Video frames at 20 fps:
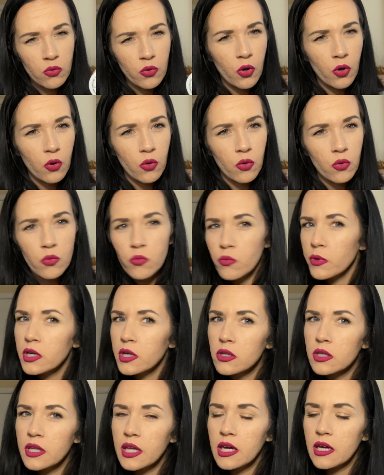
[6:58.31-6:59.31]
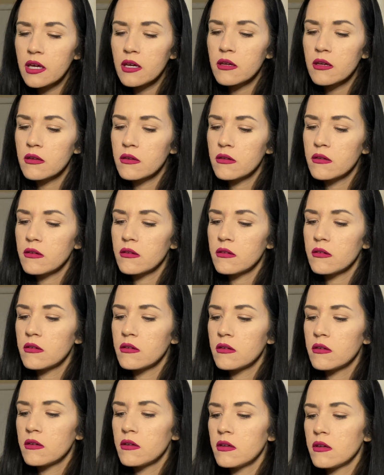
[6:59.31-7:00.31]
No, Rio de,
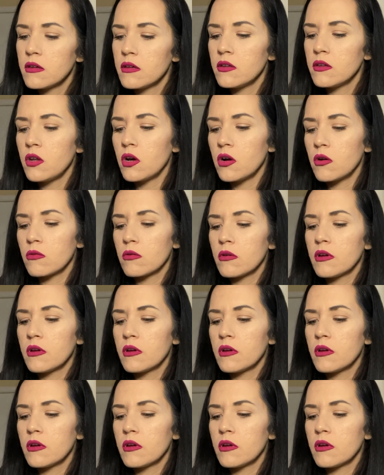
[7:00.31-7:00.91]
no.